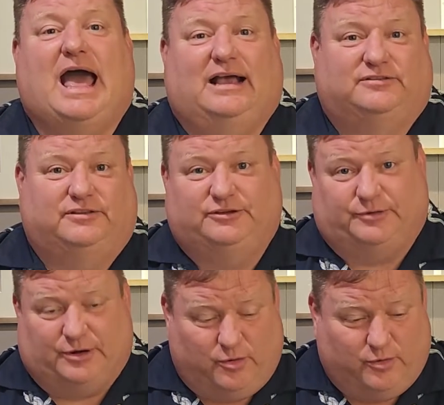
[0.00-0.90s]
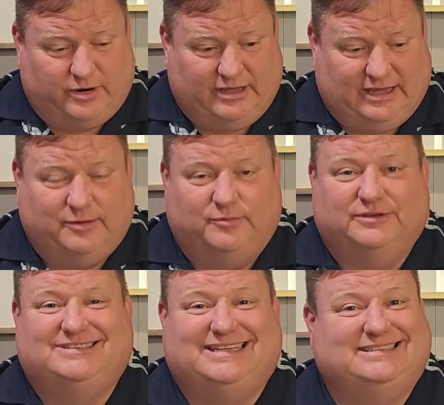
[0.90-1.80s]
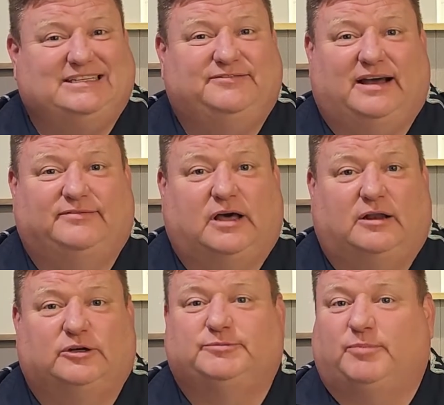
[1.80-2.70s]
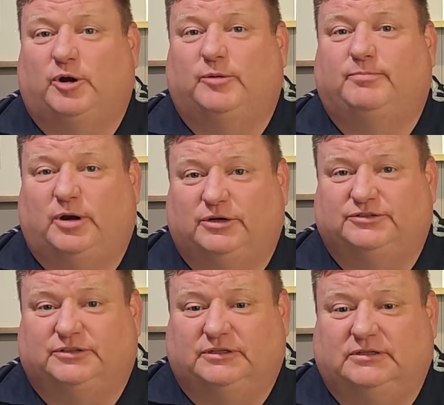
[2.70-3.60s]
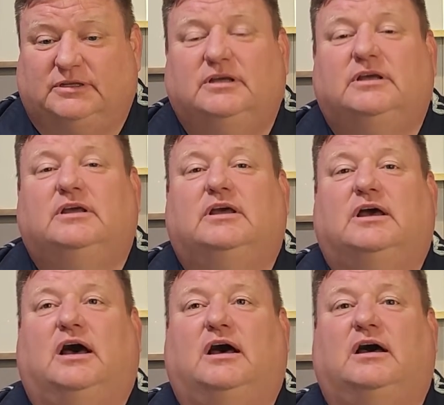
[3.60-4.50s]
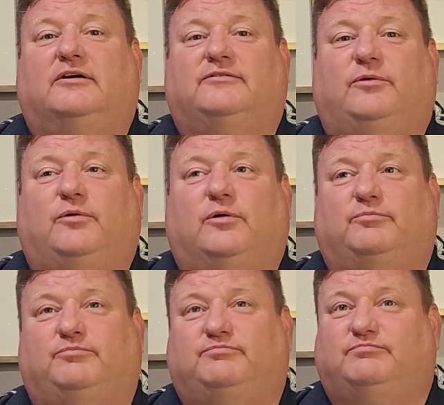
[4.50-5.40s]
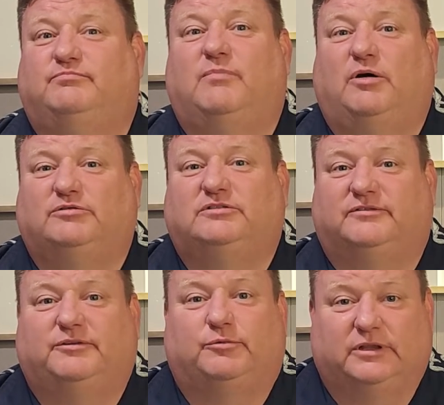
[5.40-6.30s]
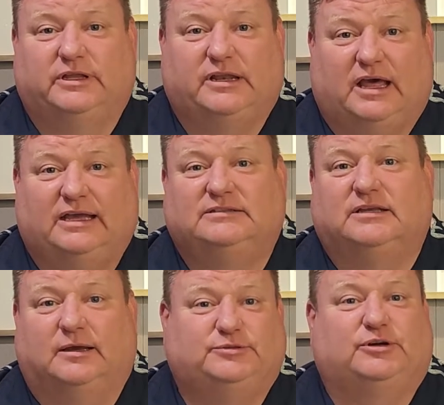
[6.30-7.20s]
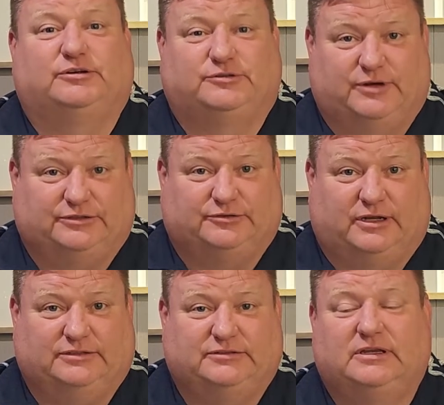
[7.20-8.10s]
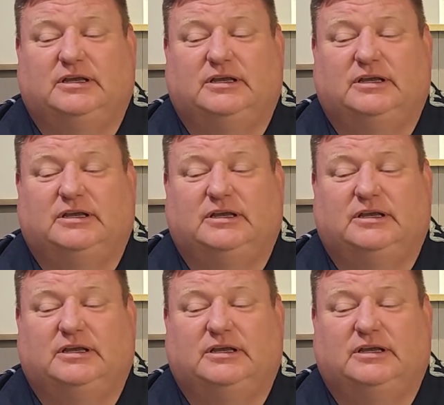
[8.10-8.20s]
as of this recording, it was $65 per person for most of the really nice upcharge restaurants.